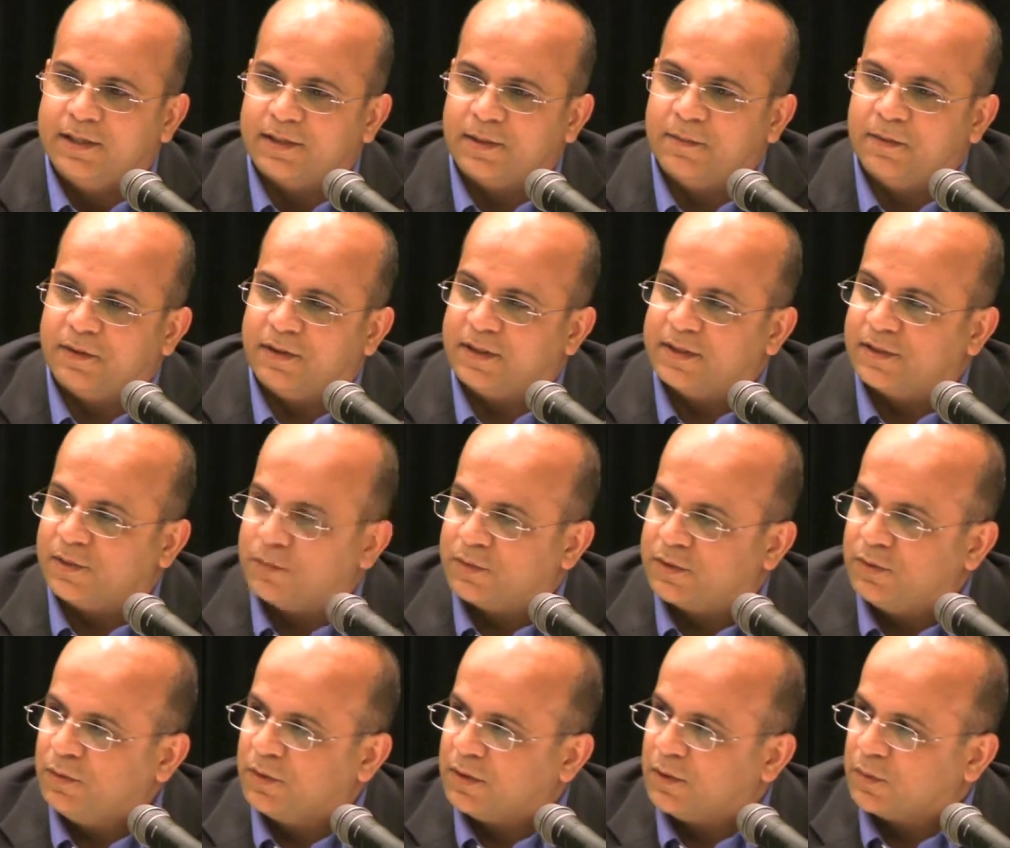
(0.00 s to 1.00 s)
some of the things he
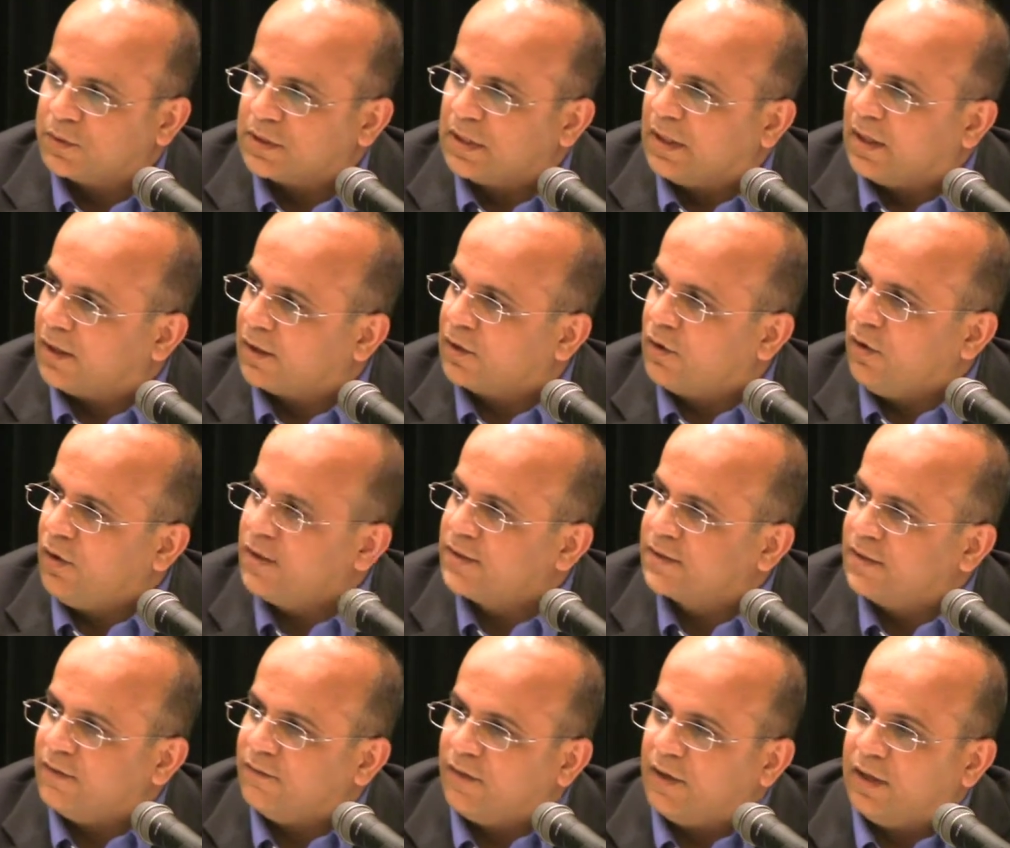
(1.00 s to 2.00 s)
was doing, there was a lot of
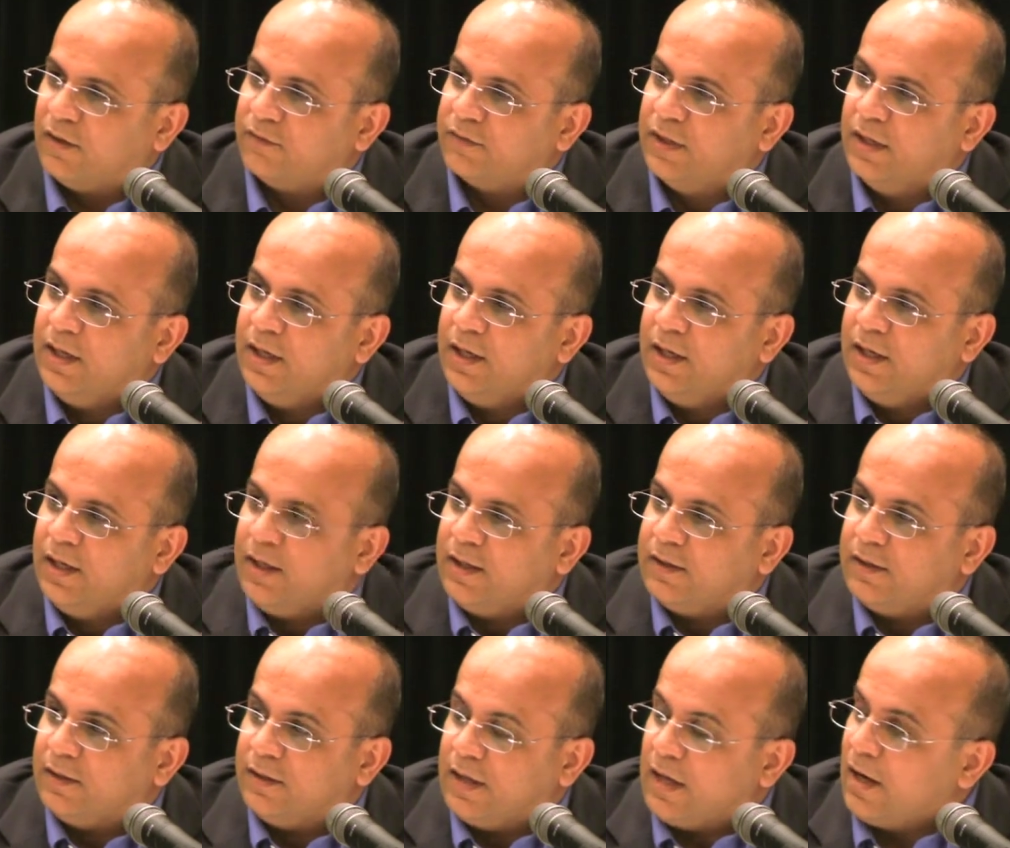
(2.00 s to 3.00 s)
cost involved.
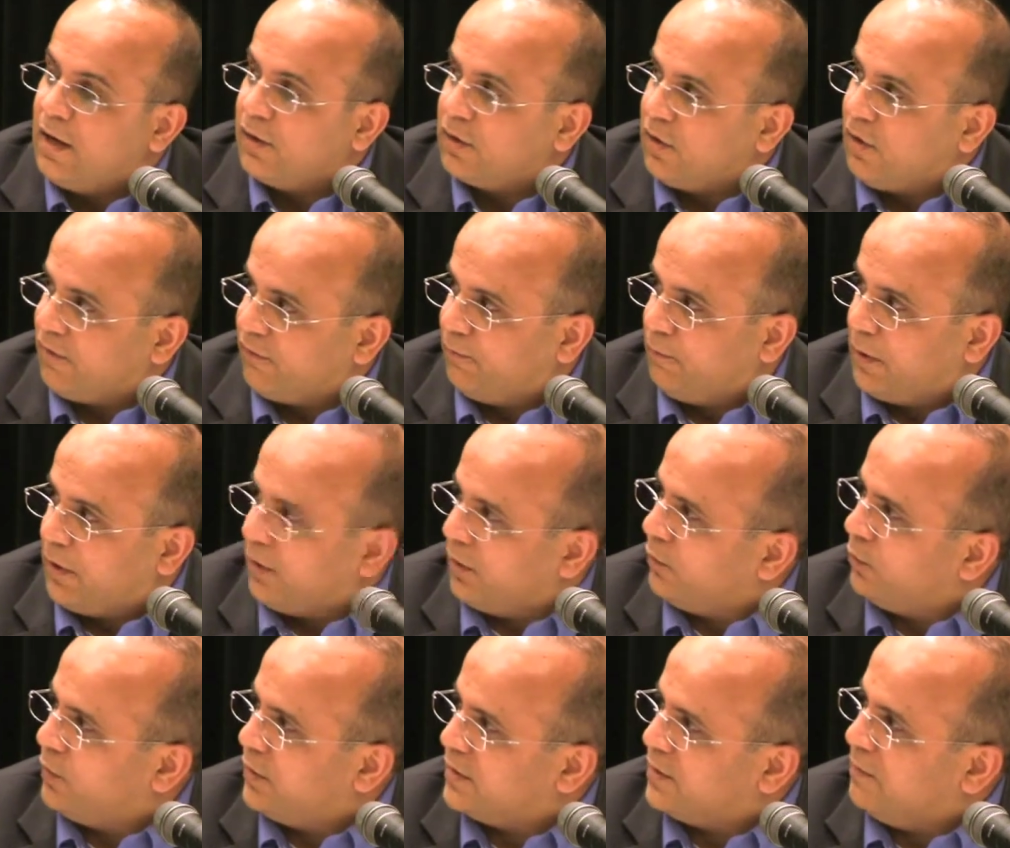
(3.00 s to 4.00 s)
The knockoff
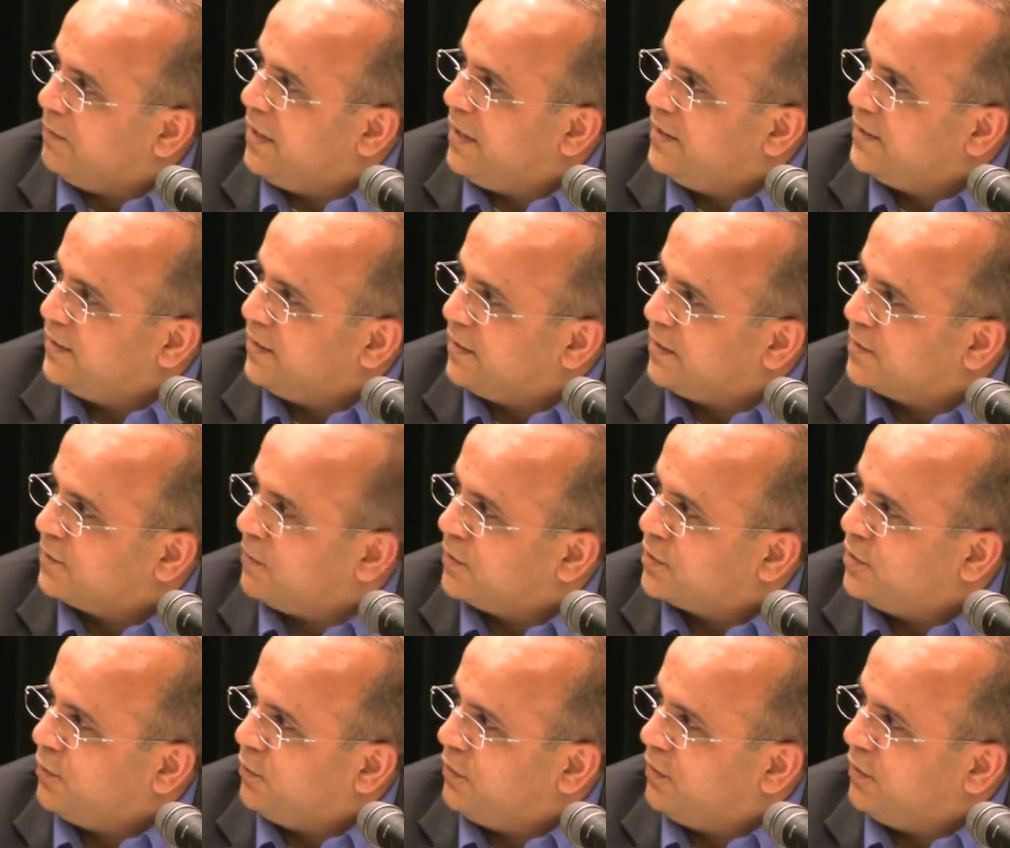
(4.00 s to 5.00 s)
part was amazing,
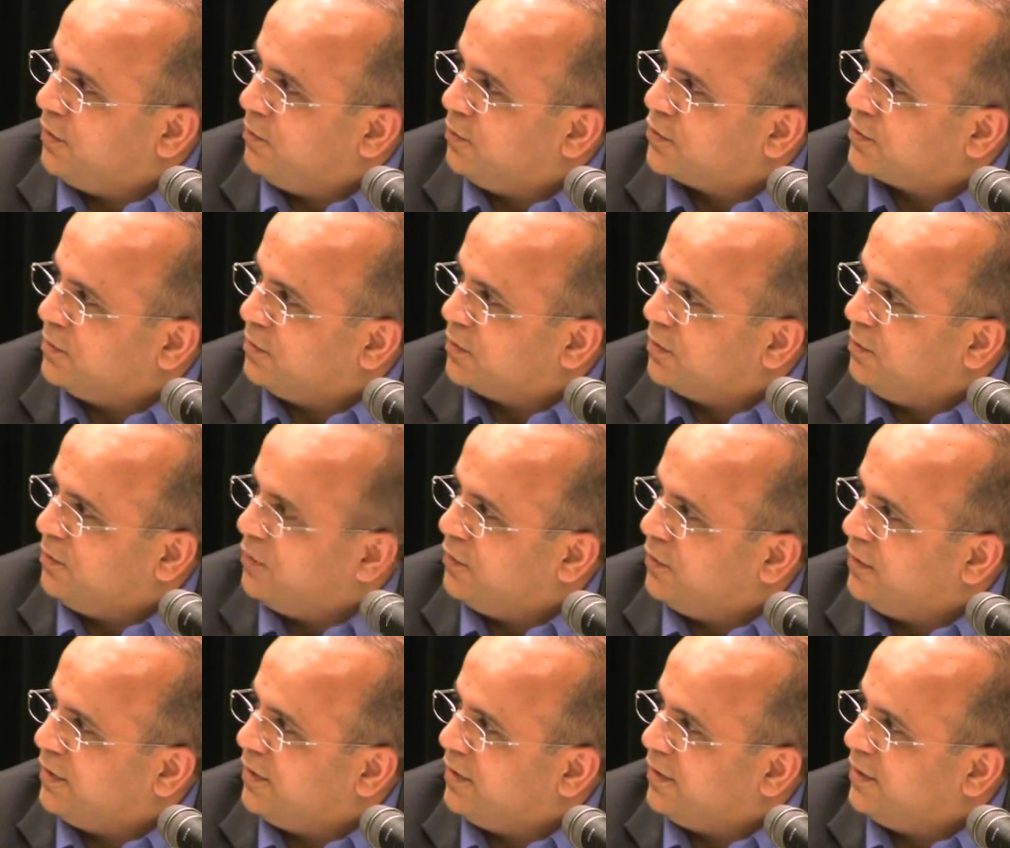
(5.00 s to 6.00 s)
especially within the Muslim
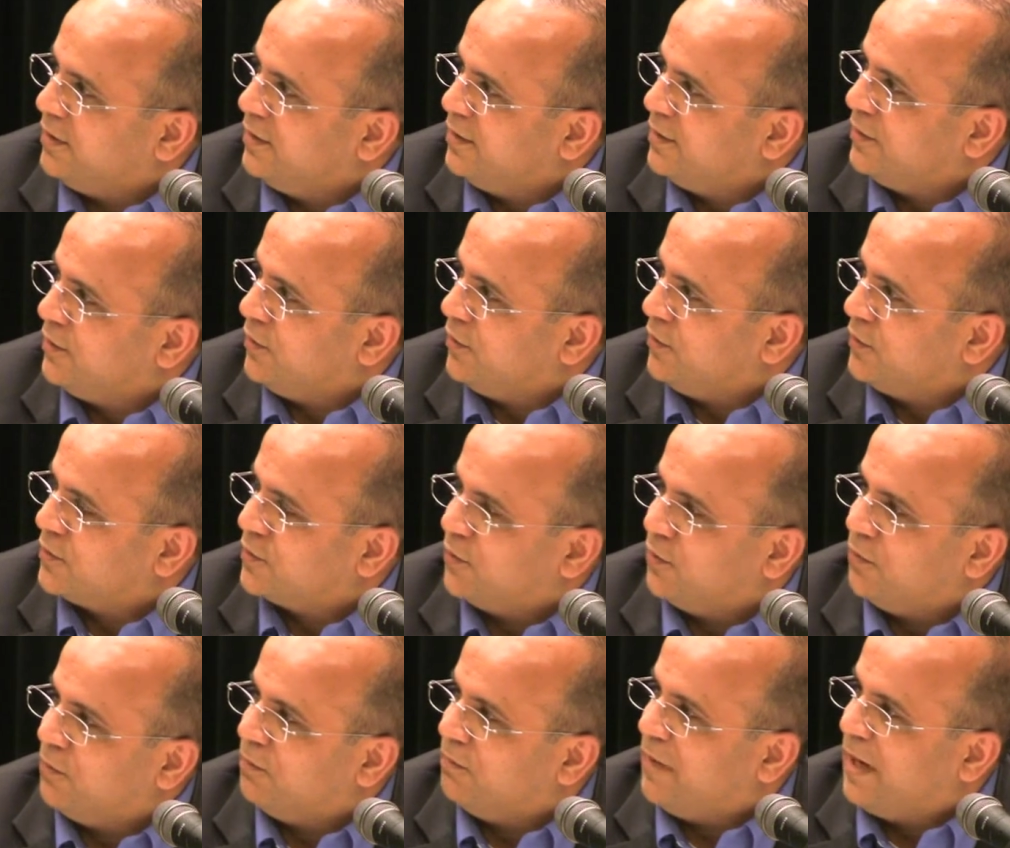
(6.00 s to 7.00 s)
community. You know,
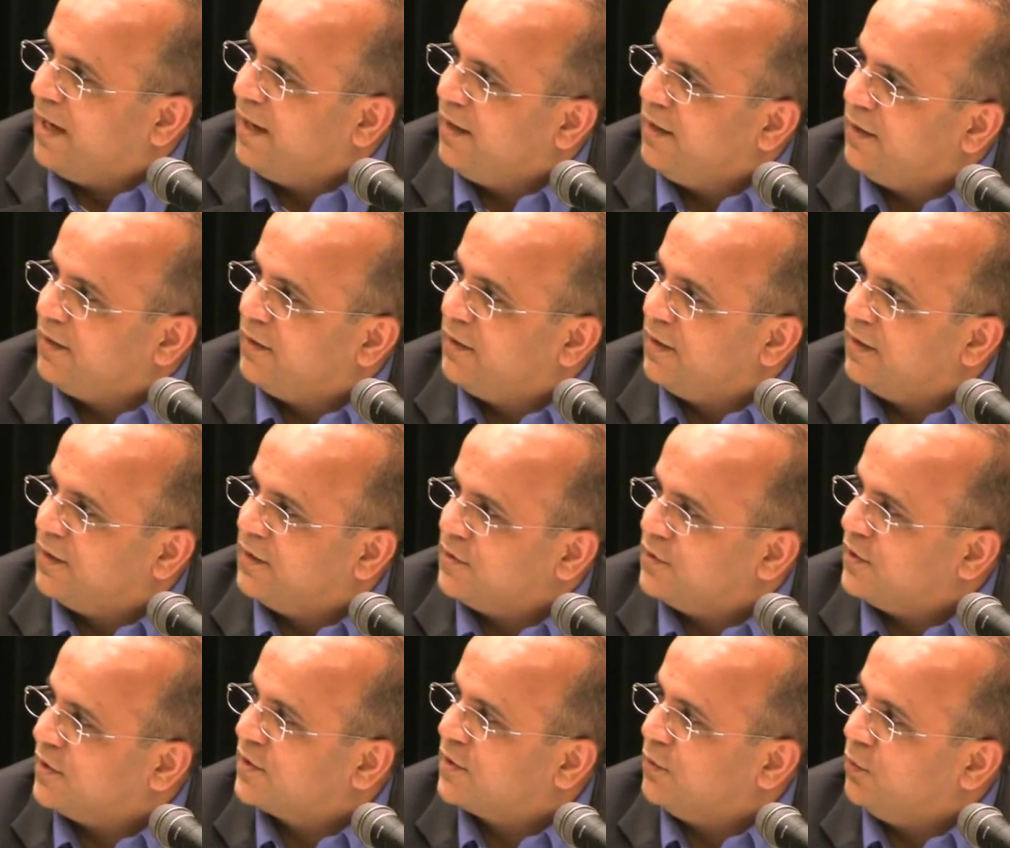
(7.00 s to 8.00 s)
so my thing
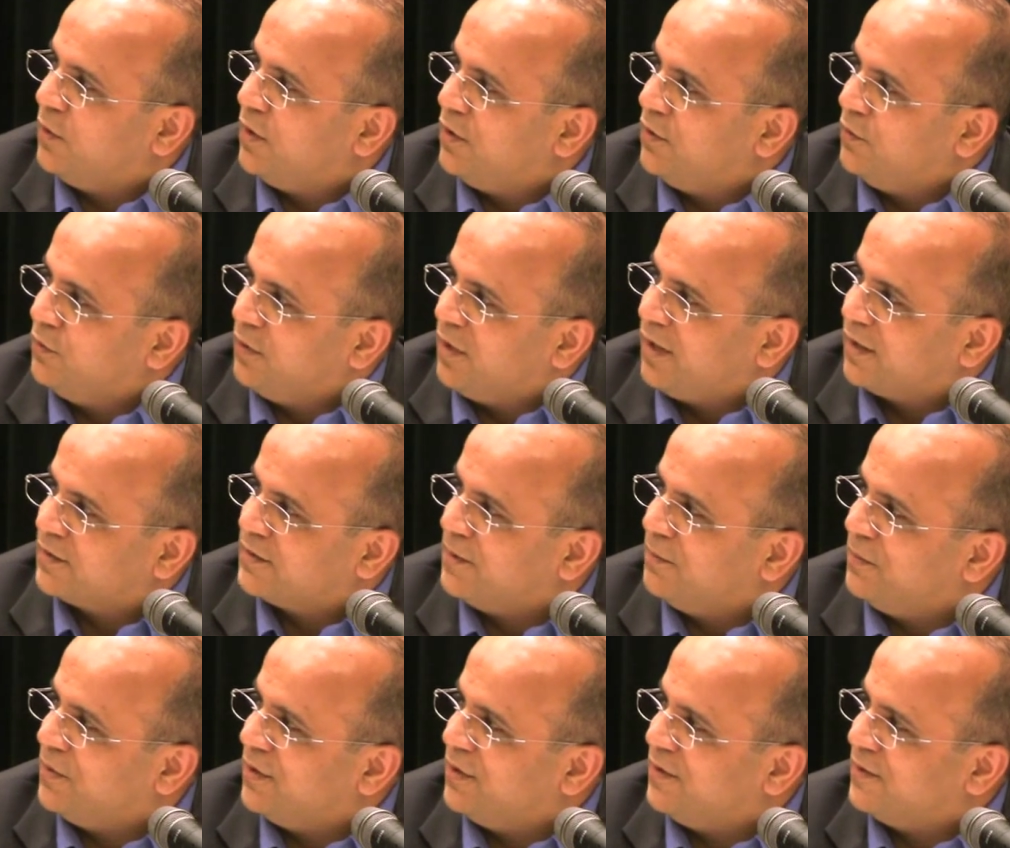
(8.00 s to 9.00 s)
is just the way you knock
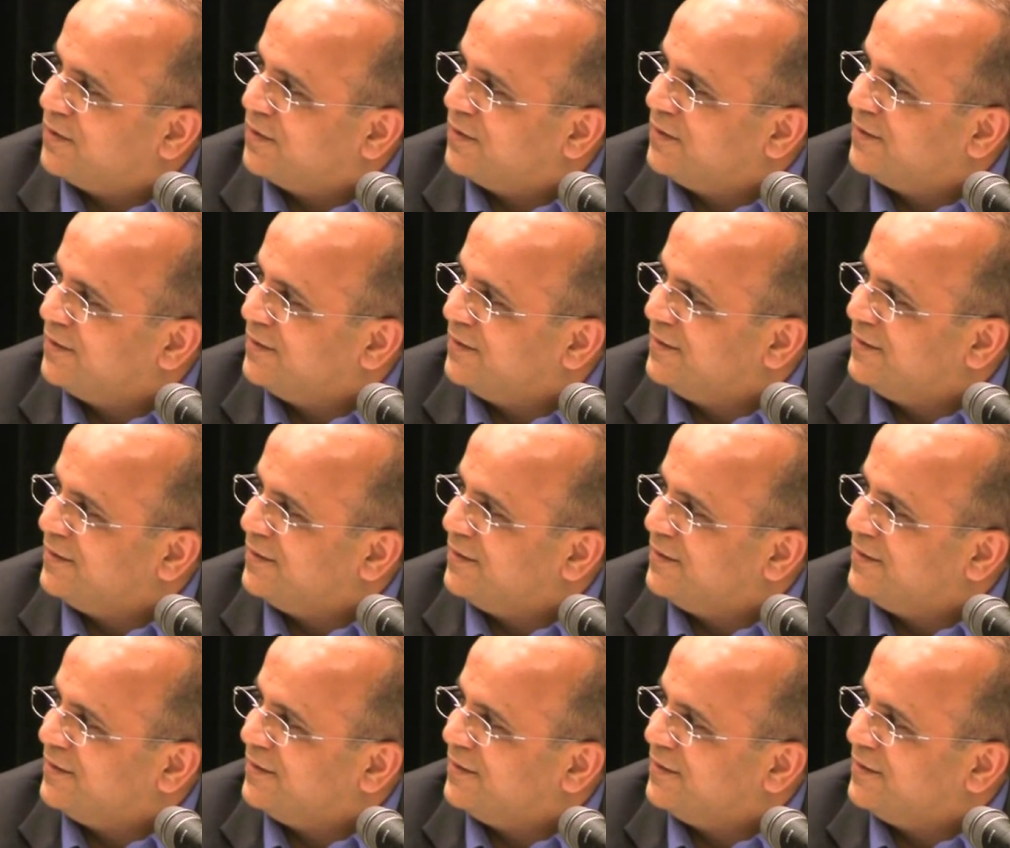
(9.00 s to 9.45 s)
somebody's